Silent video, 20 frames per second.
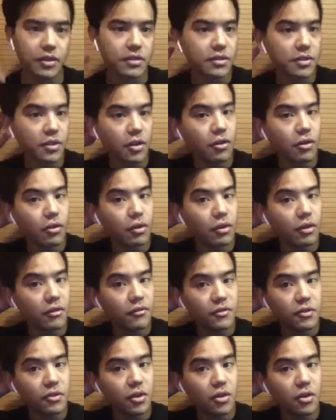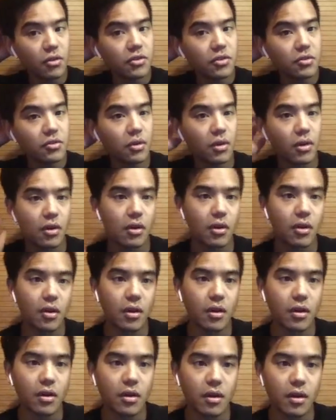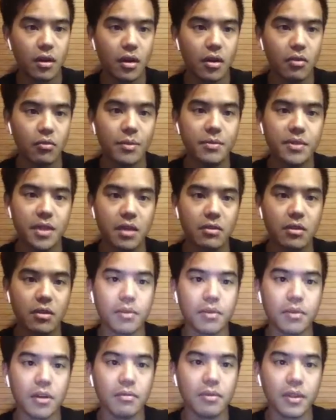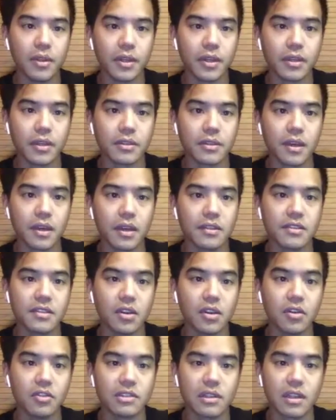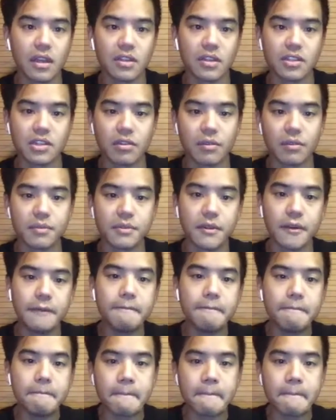So if you go to our uh, website, republic.co slash crypto,